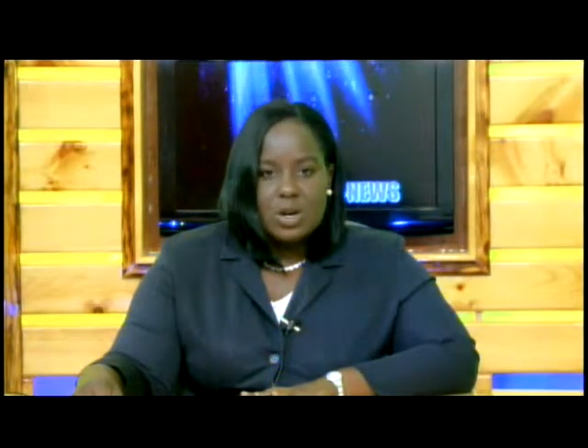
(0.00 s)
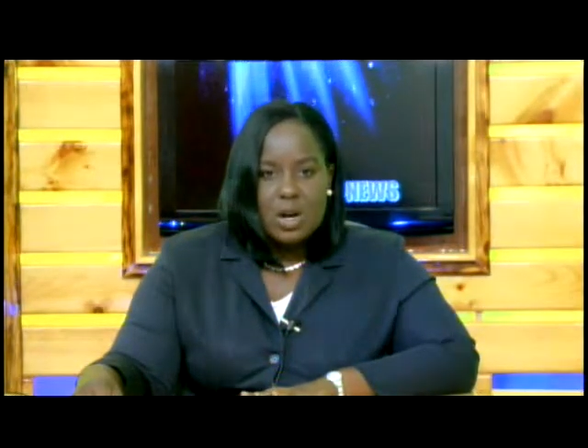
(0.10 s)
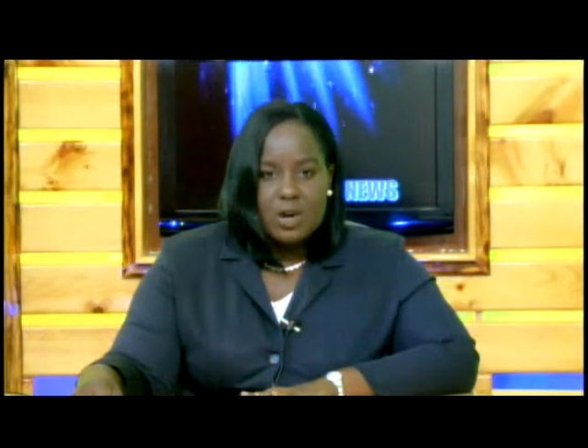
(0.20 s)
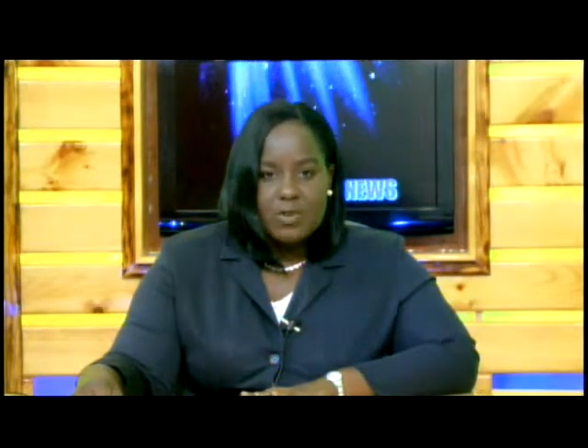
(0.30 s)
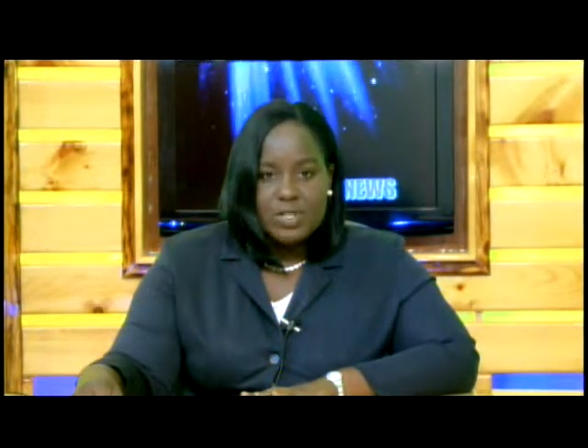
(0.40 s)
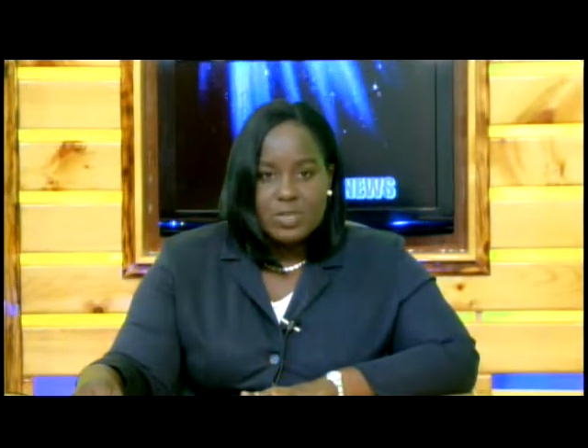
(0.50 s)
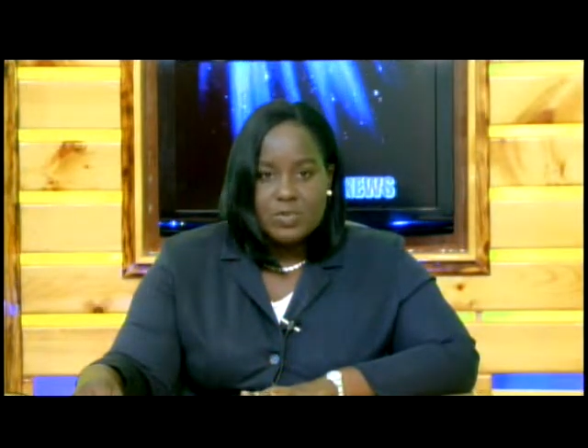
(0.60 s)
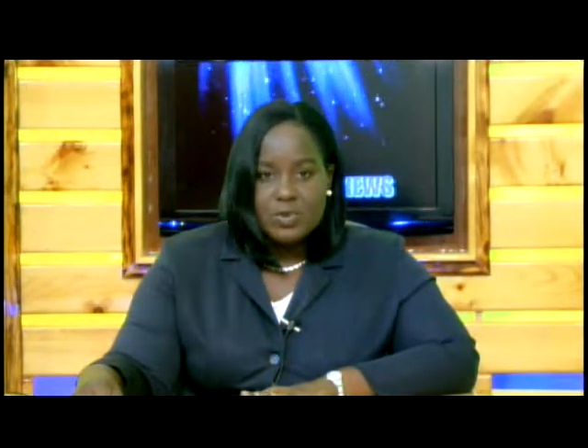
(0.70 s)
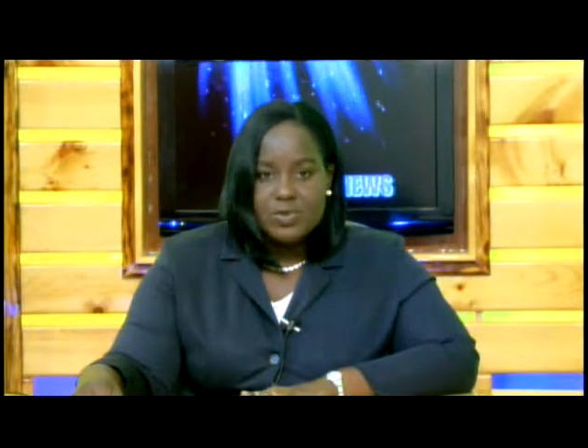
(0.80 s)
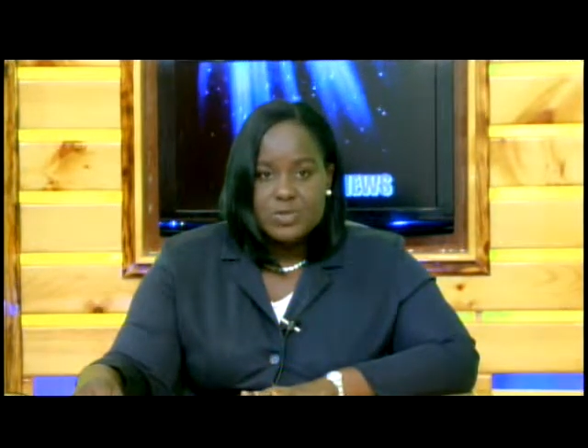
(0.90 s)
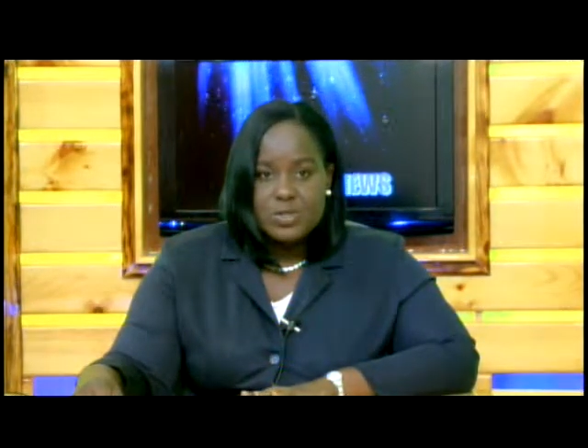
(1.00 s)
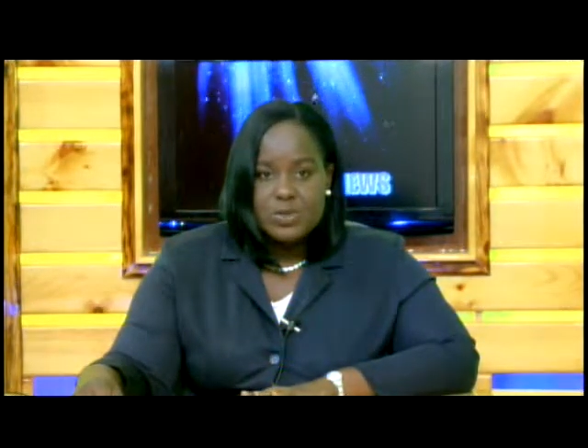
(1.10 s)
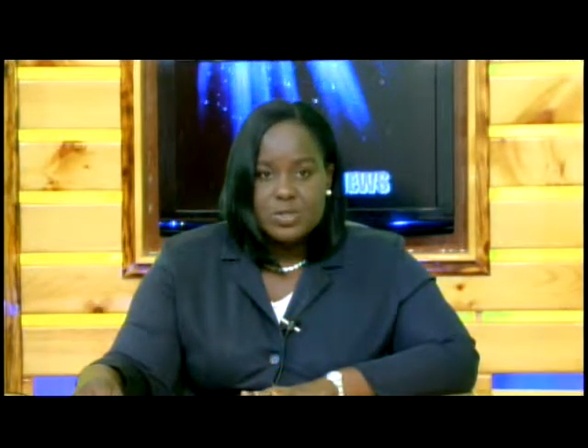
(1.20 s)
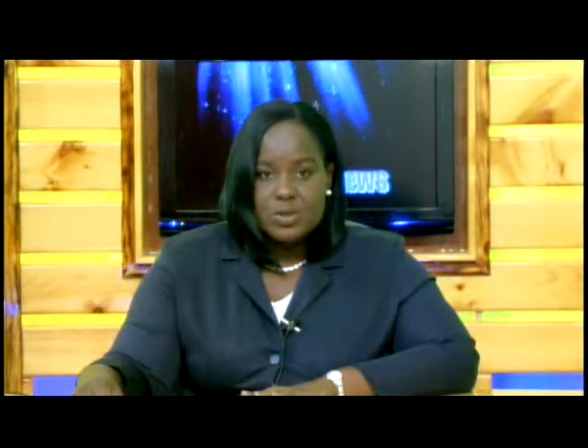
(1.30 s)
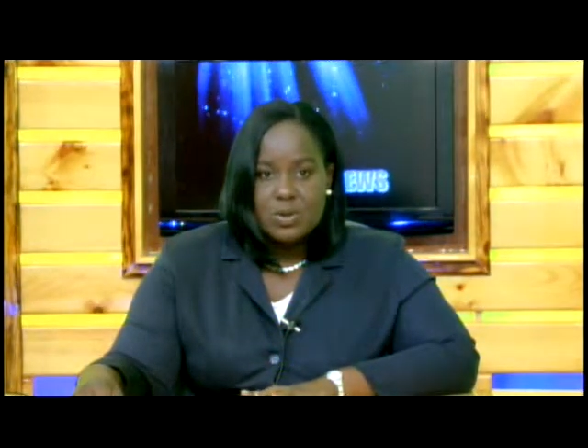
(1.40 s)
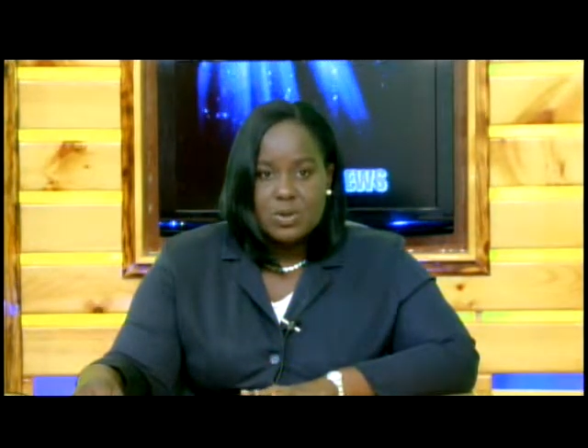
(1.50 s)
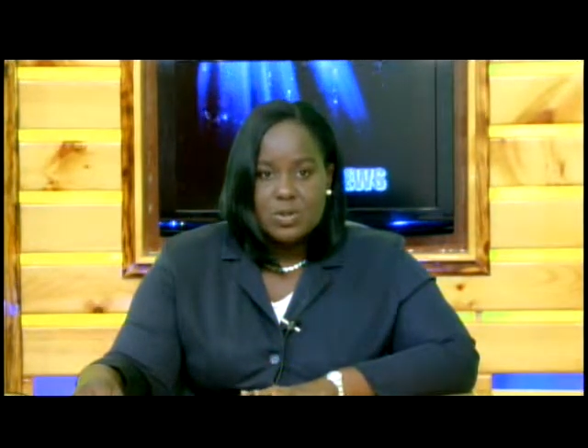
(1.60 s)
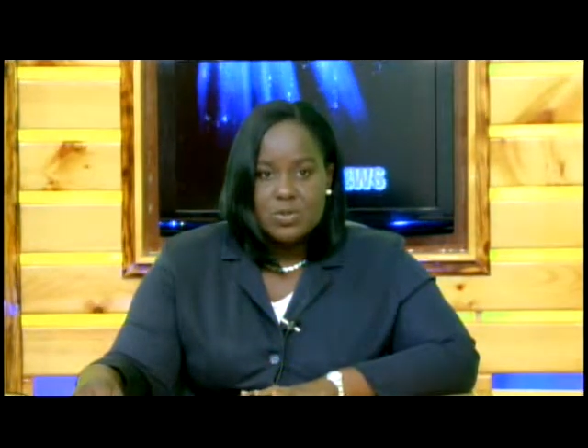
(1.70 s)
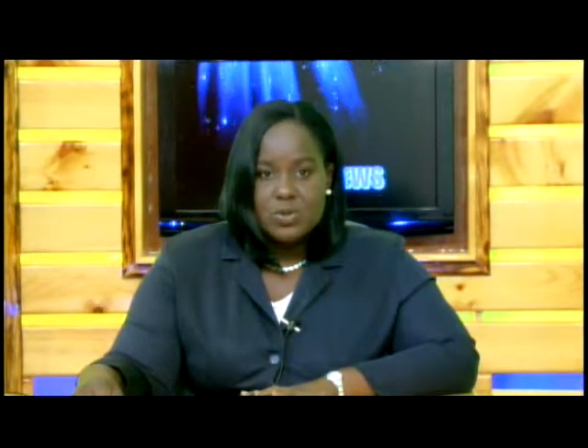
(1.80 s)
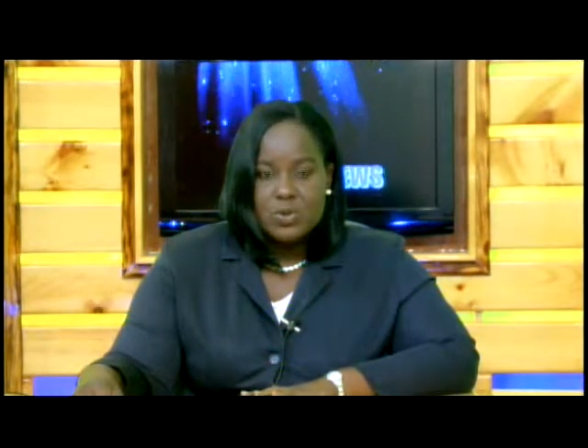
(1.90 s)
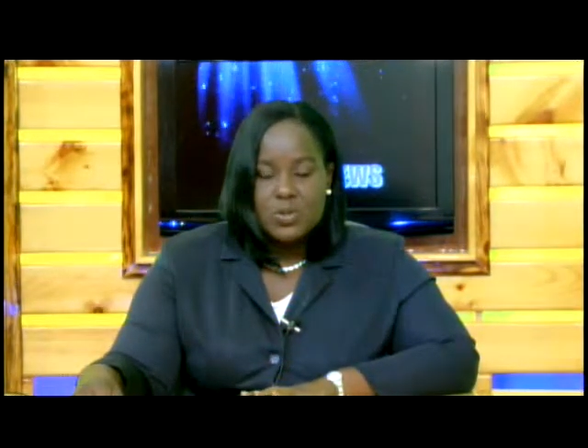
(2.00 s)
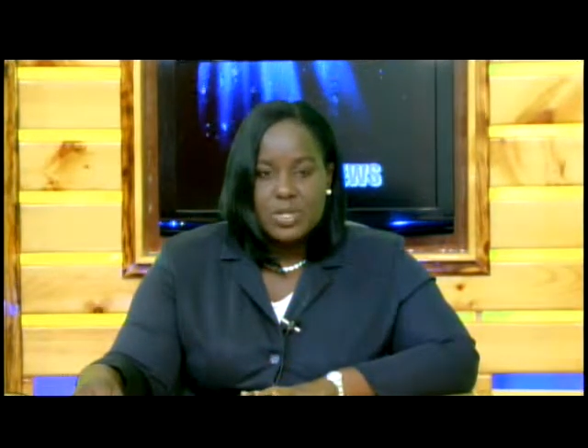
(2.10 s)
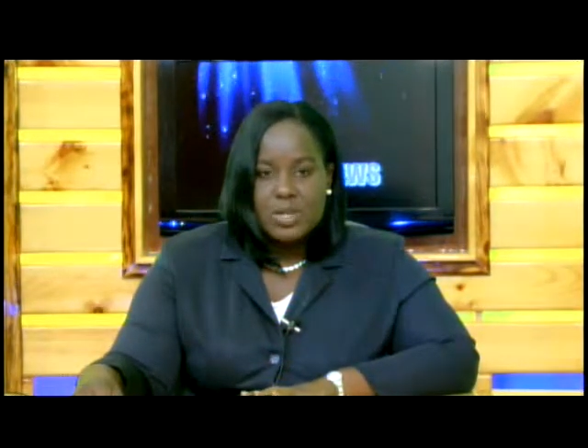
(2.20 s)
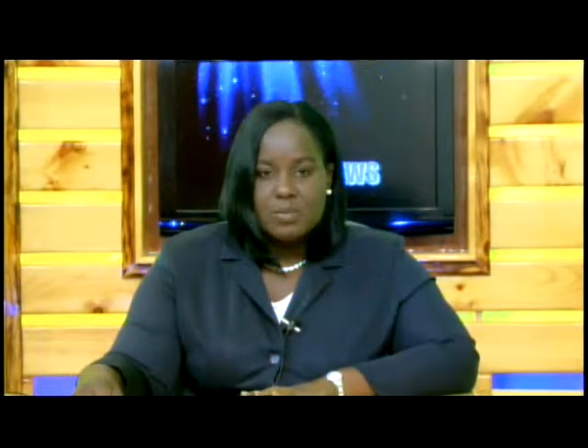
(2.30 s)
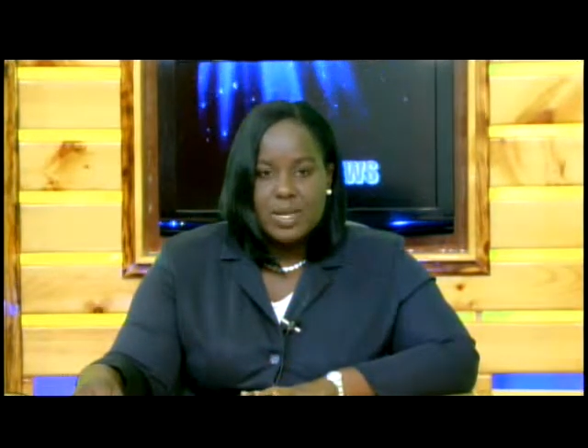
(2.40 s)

Congress approves Usuni